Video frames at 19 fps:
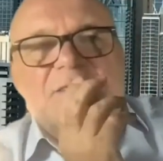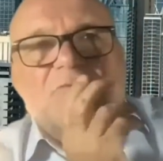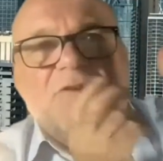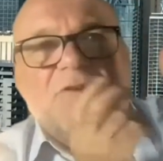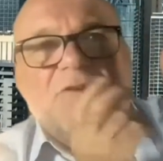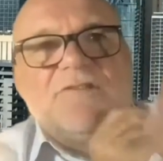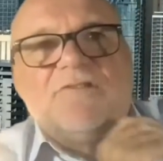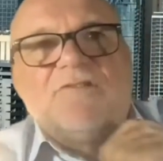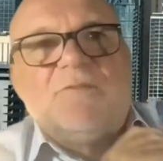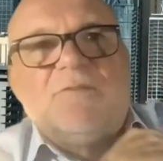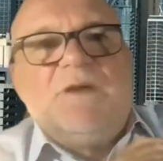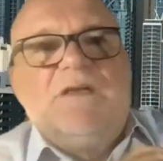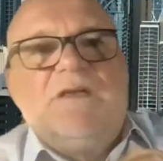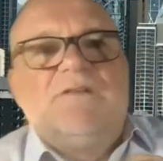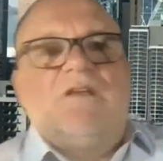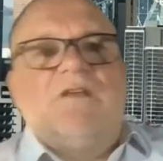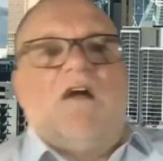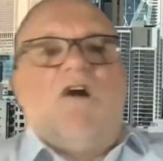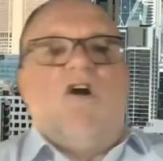criticism
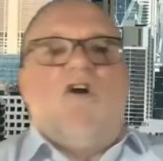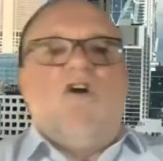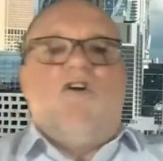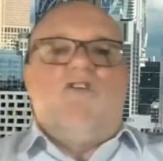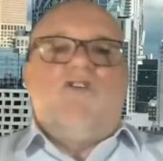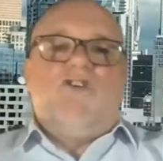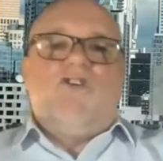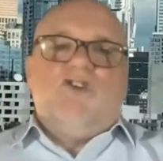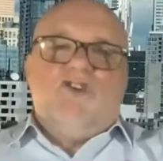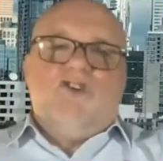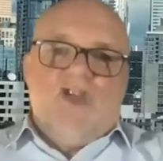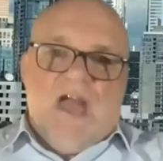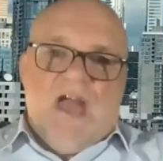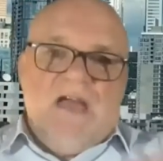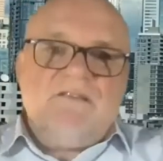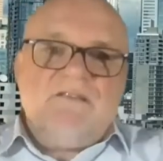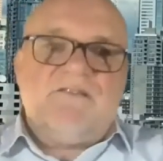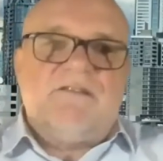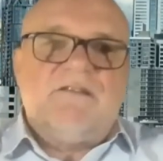is,
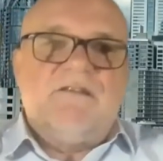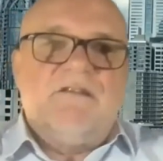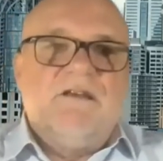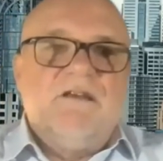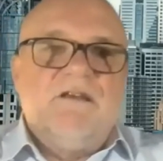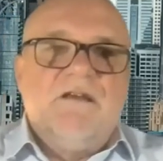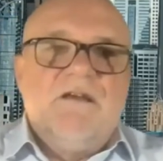yes,